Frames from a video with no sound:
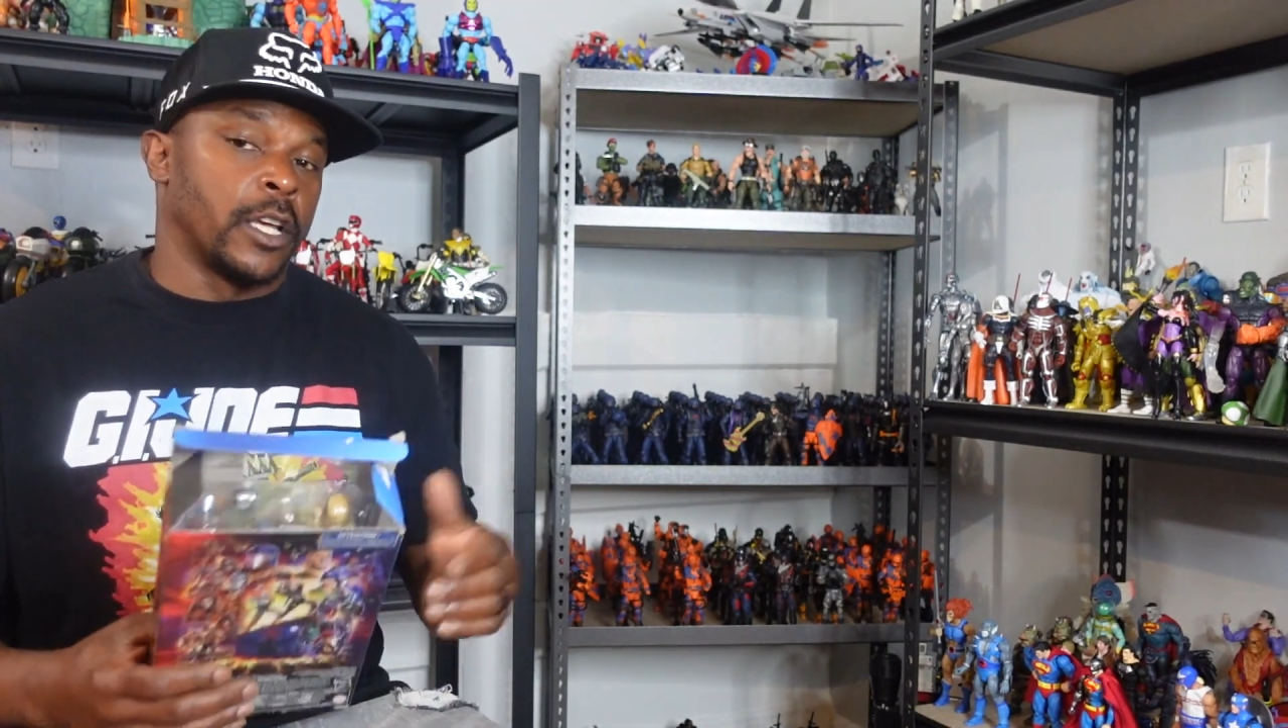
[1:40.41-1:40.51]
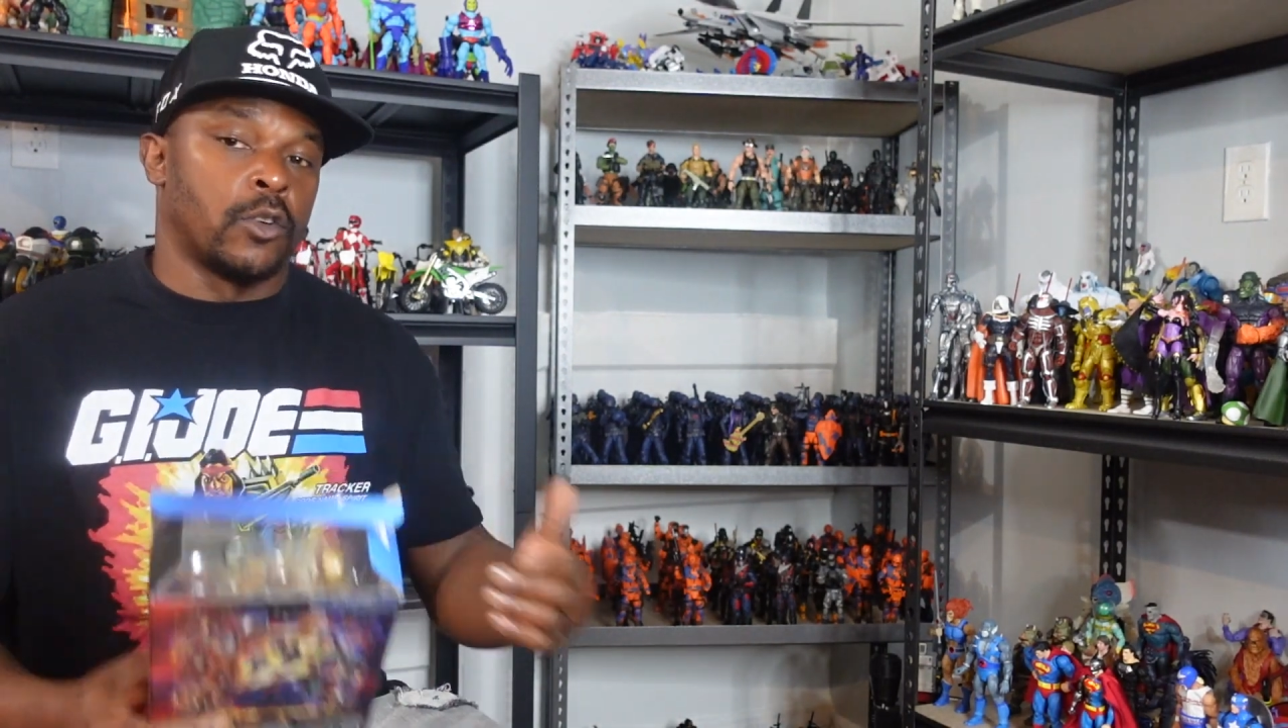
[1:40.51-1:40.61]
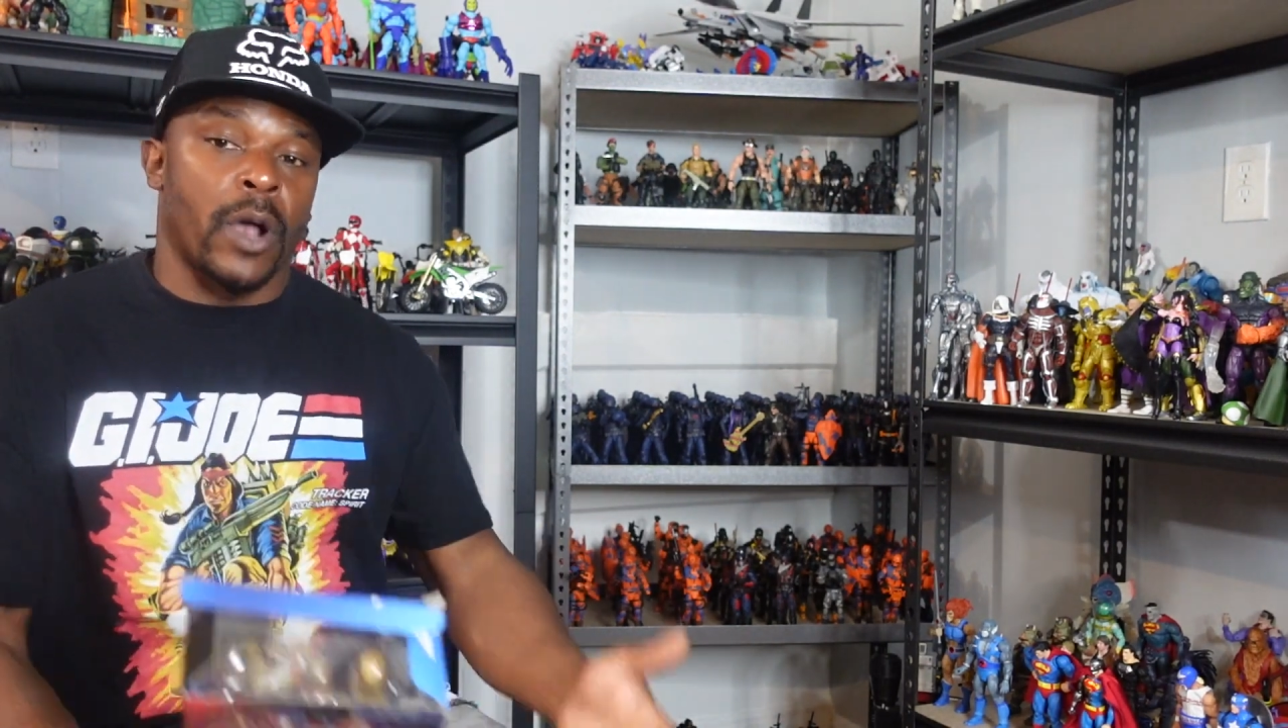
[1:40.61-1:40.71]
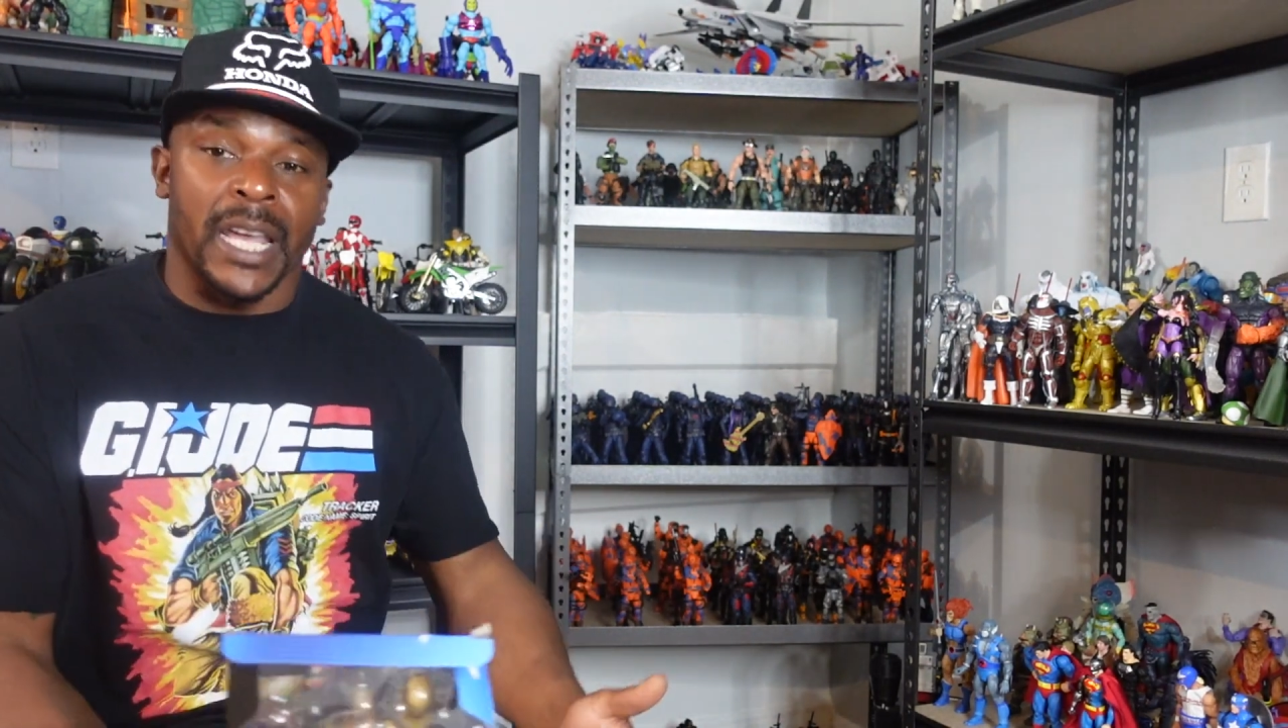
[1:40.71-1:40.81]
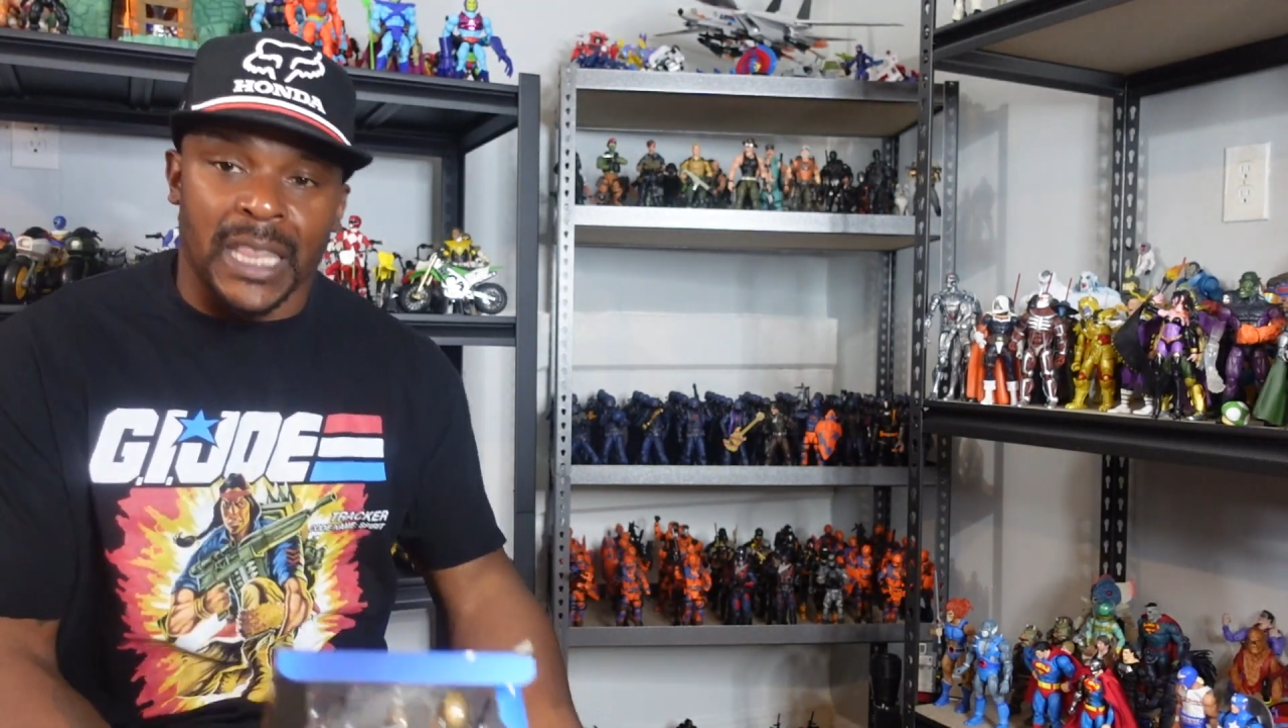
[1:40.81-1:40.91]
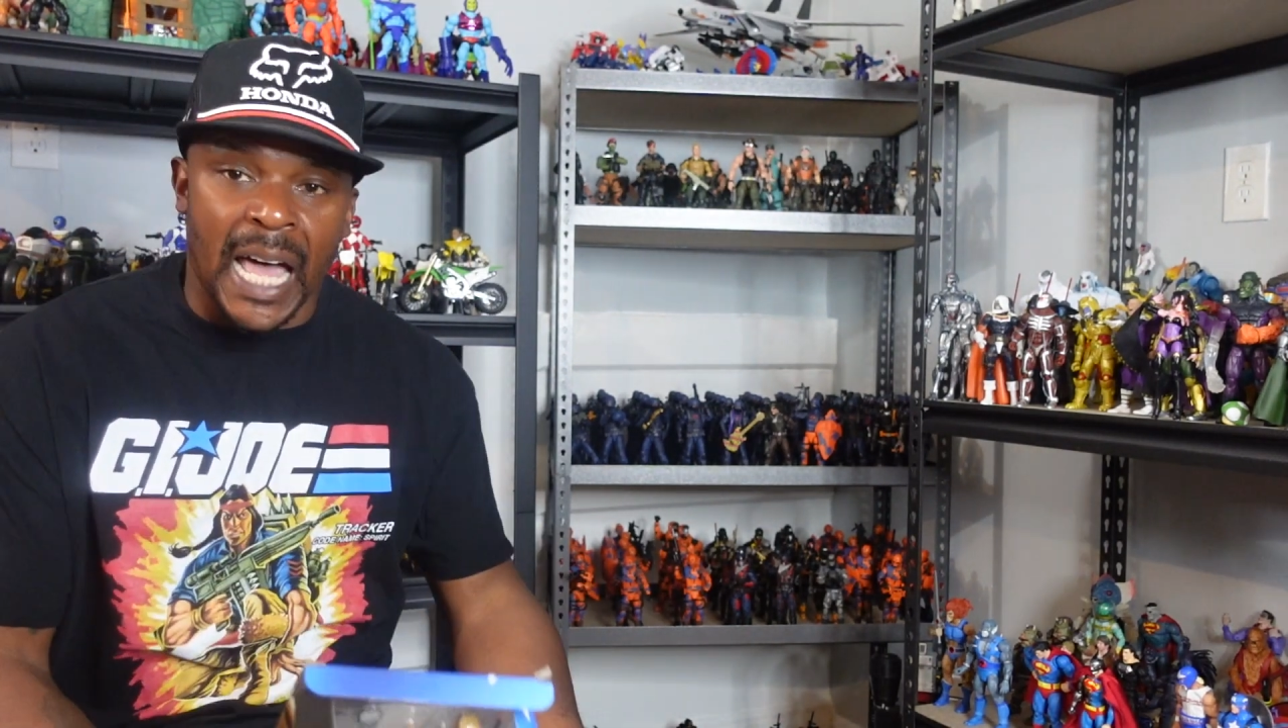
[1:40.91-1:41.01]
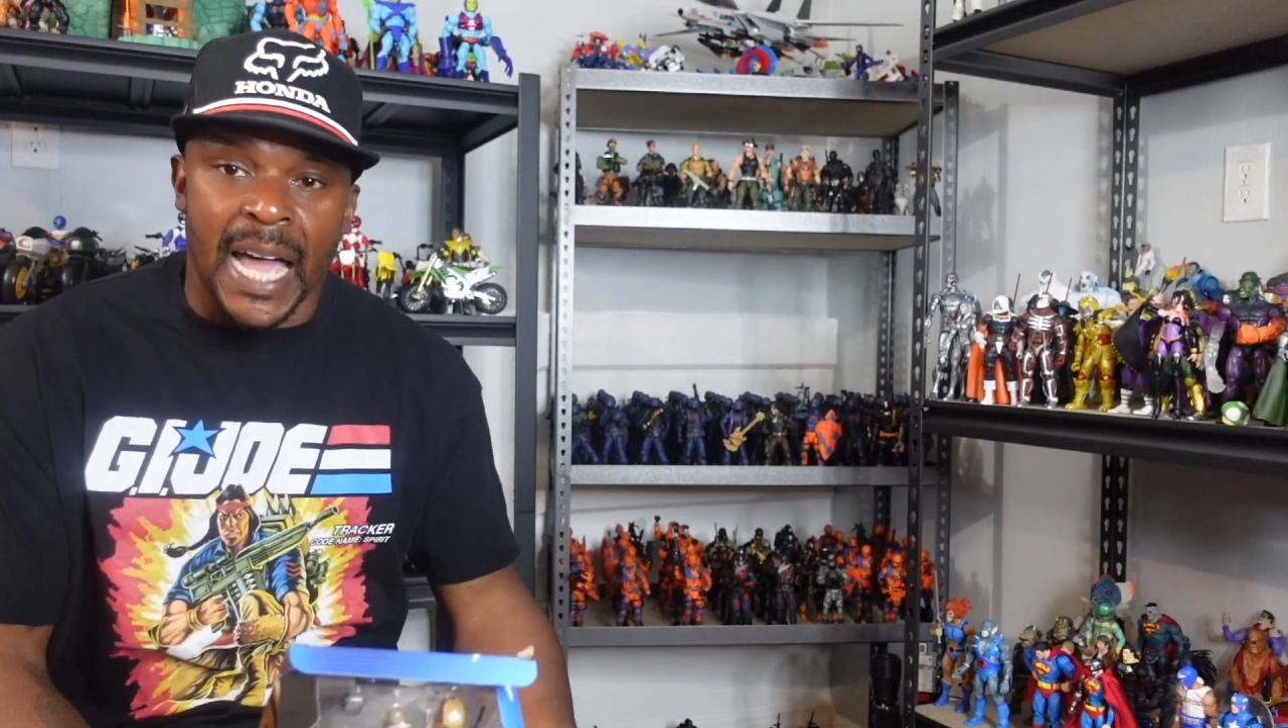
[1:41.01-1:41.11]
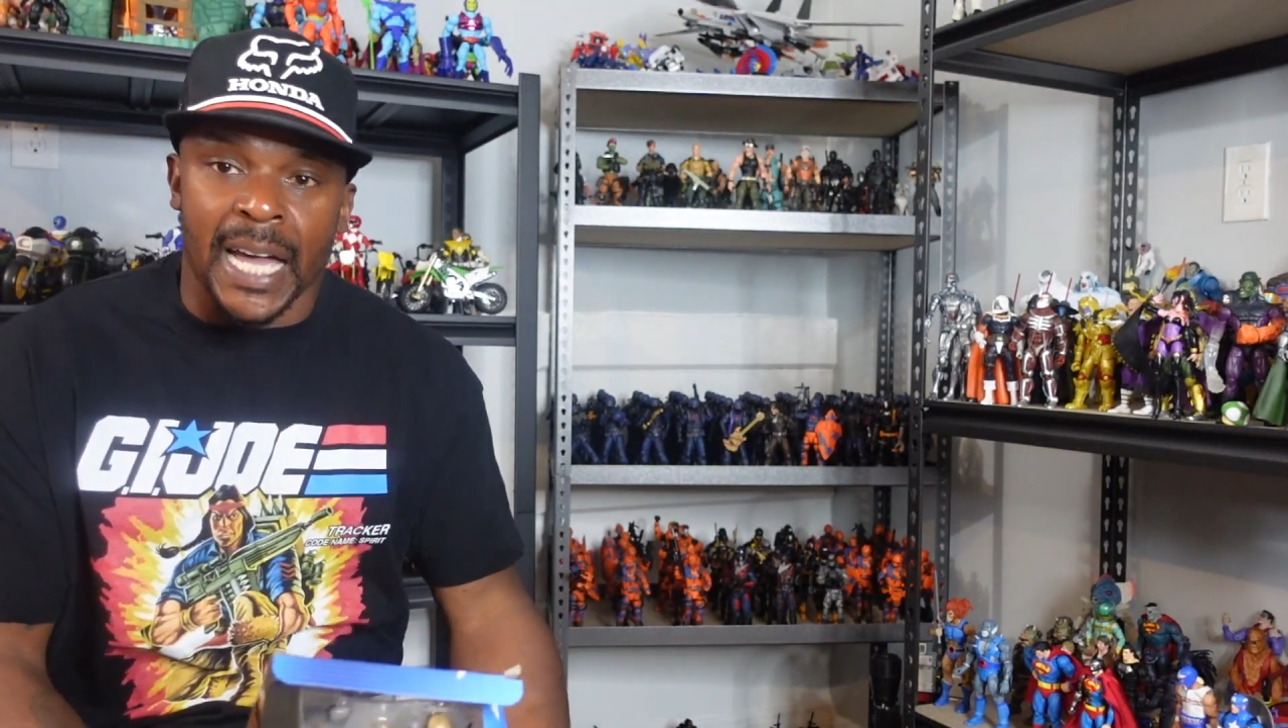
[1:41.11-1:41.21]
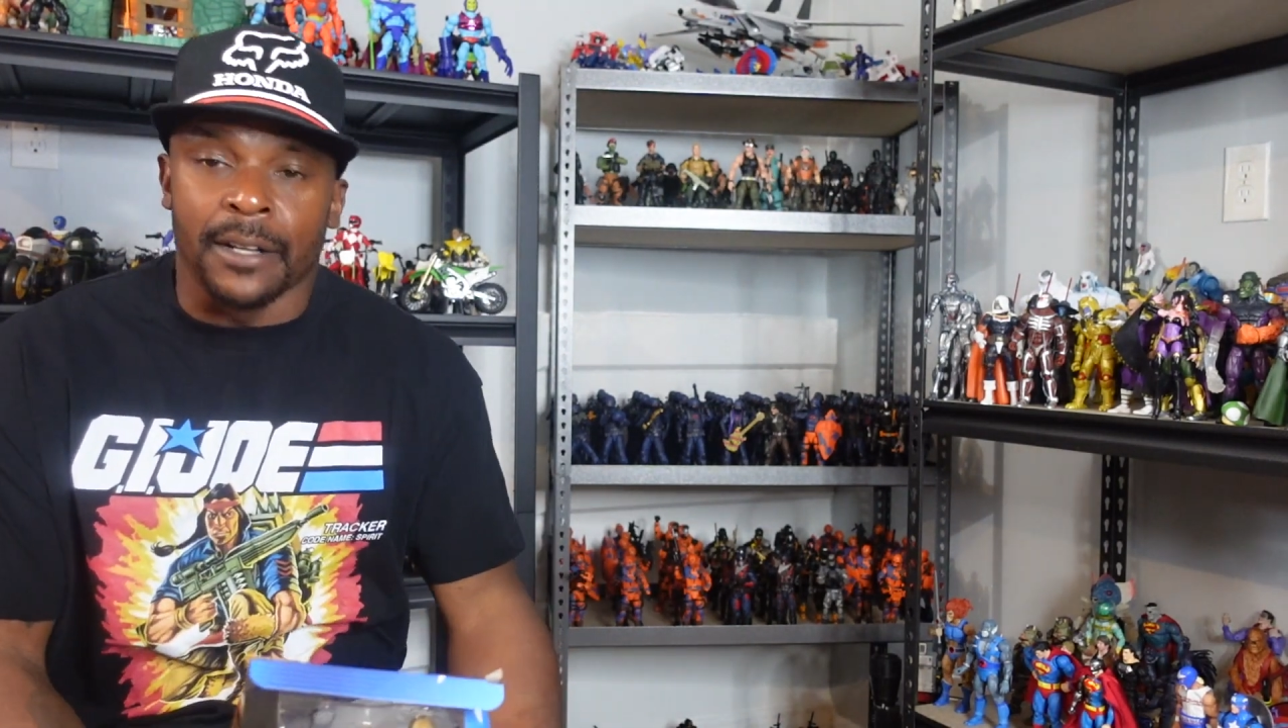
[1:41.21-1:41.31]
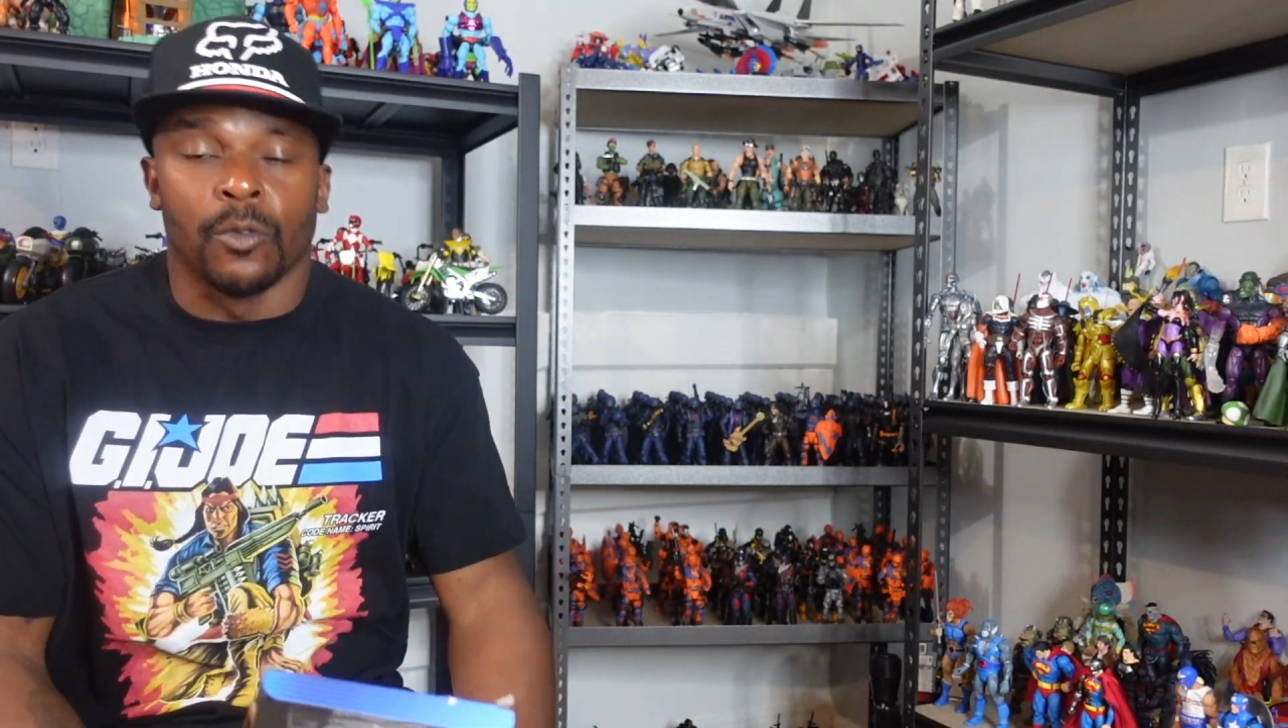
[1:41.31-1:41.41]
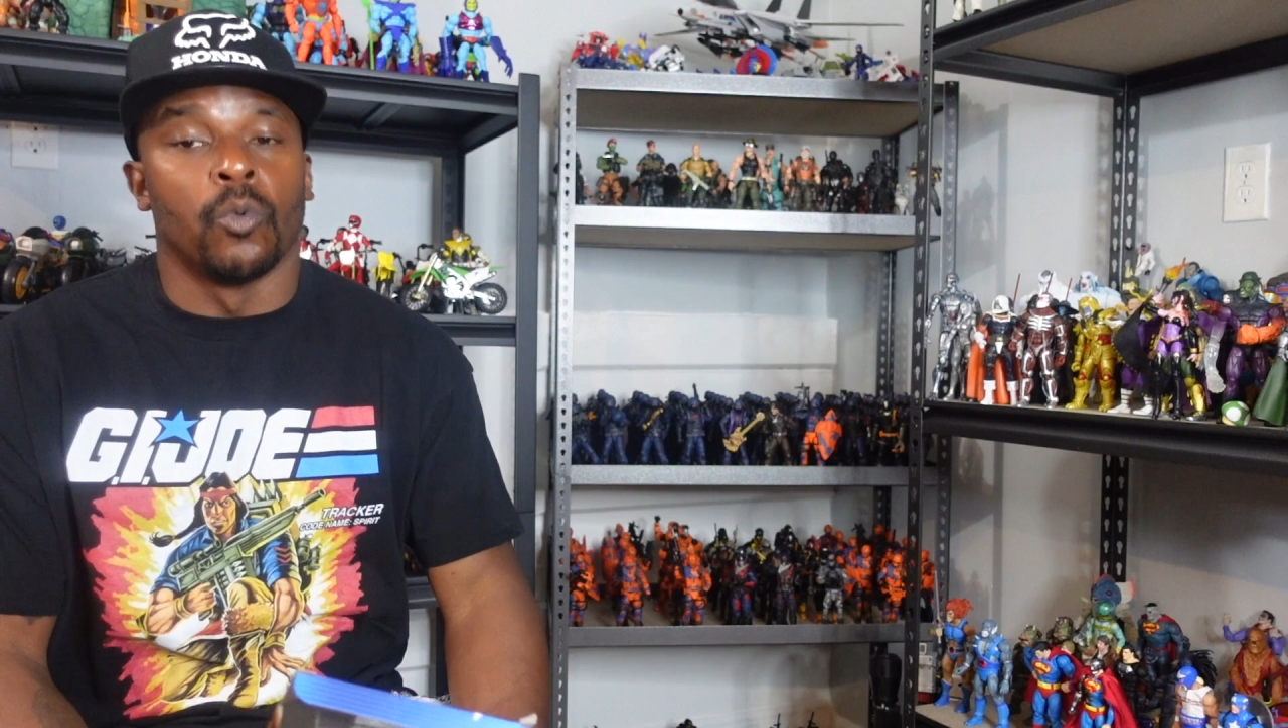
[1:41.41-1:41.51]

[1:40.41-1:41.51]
great line.